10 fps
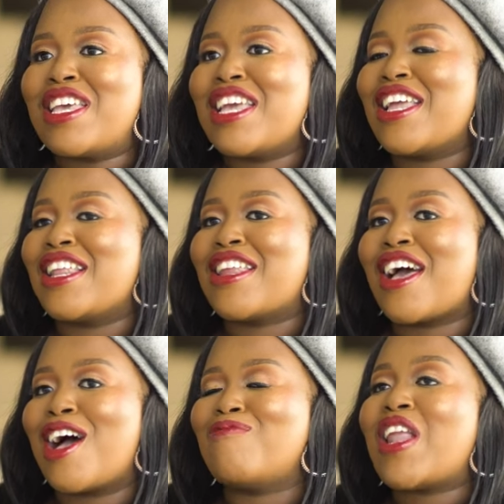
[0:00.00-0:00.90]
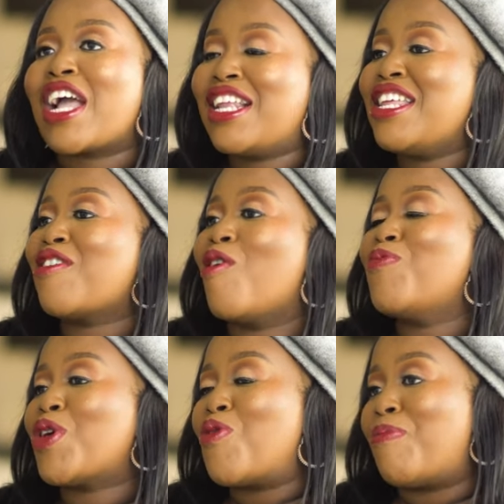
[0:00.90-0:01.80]
I've been, um, luckily the
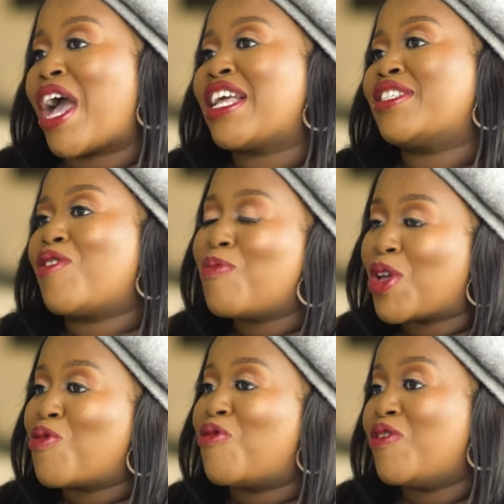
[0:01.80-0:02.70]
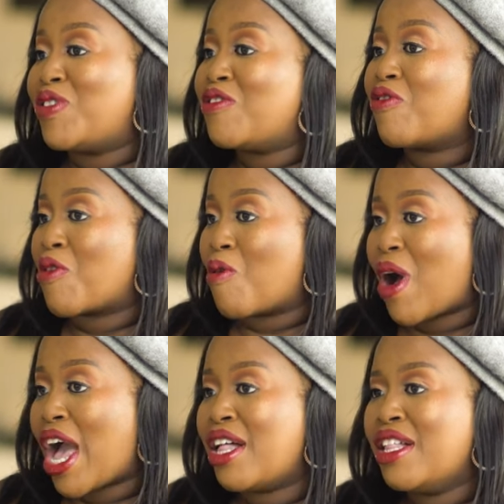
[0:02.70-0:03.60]
home that we're buying is a home that we've lived in for a
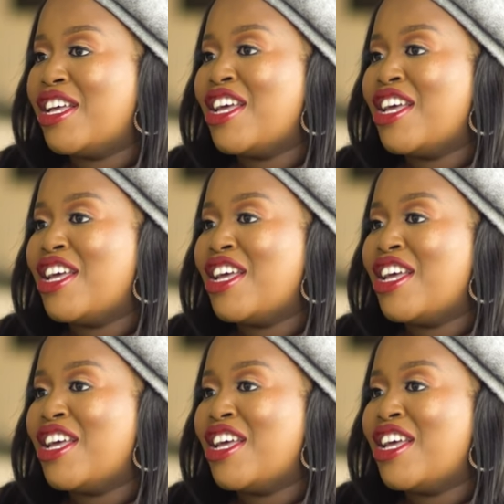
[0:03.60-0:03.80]
while.